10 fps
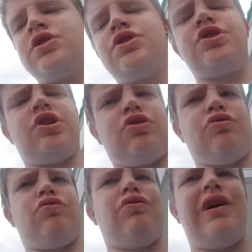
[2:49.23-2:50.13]
so
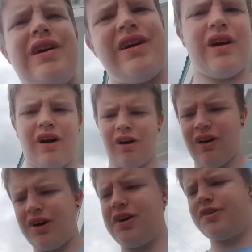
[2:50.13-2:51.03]
we
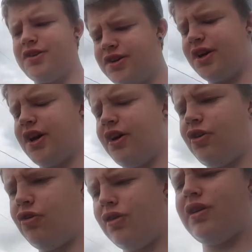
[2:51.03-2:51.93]
are
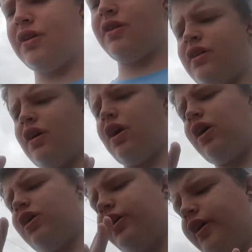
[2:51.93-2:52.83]
telling
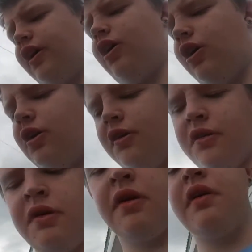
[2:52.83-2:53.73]
a curtain.